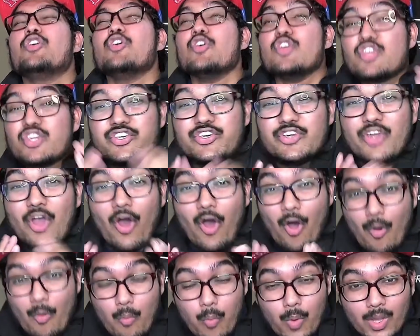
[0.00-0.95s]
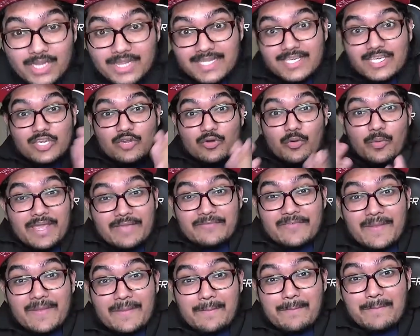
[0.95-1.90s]
Yo, what do you
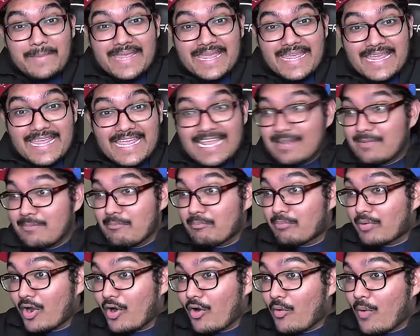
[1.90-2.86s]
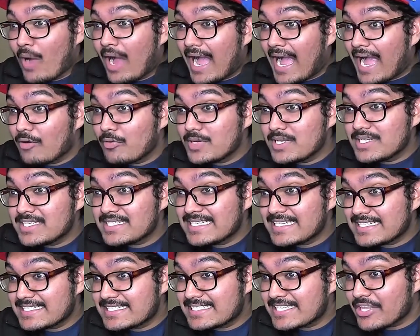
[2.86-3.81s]
even mean, bro? How is
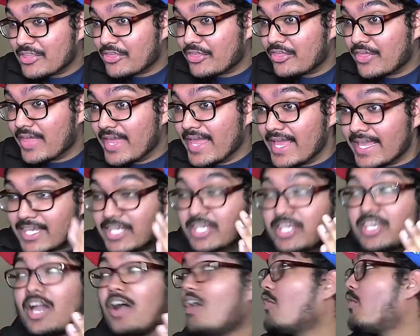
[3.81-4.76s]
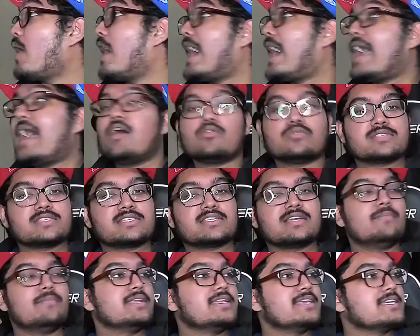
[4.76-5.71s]
this a thing? Yo, how?
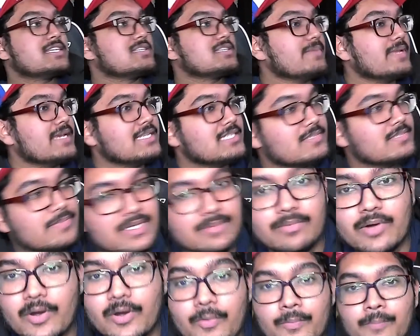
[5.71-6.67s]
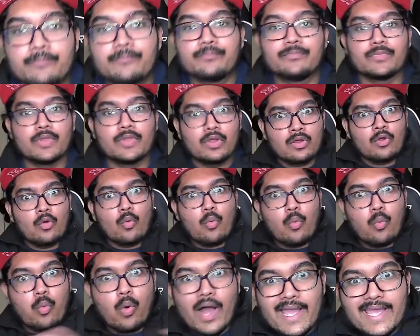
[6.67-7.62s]
Somebody explain to me, bro.
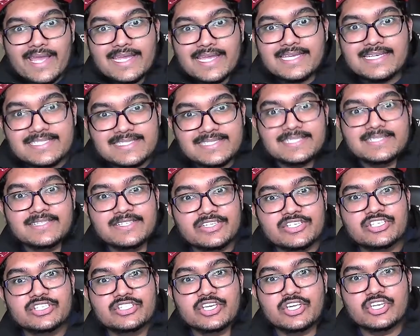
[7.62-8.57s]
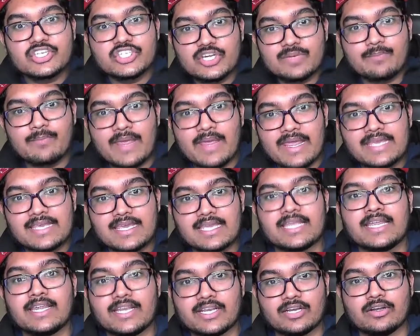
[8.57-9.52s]
What is the decision making
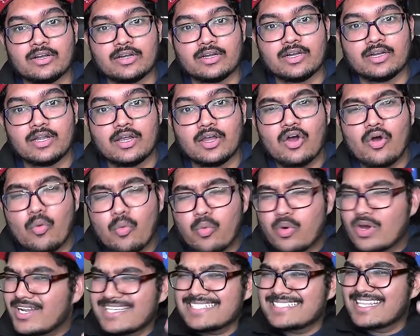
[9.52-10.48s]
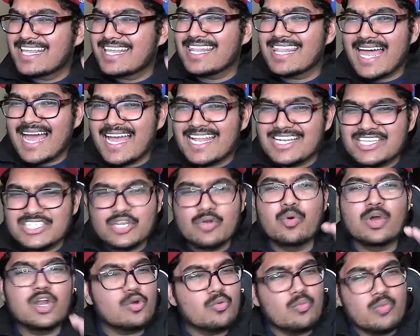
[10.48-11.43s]
here? What is the logic?
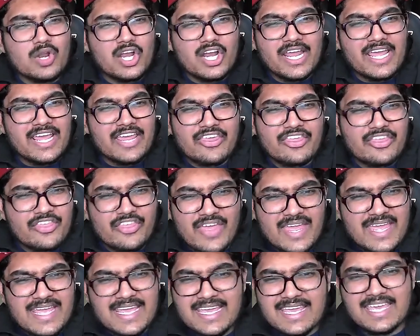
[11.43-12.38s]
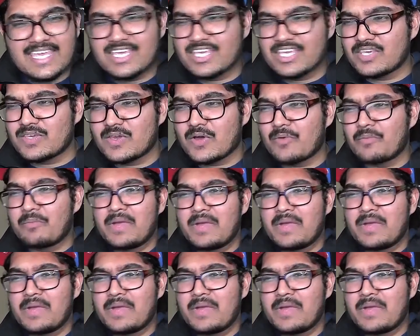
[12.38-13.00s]
What what are they thinking, yo?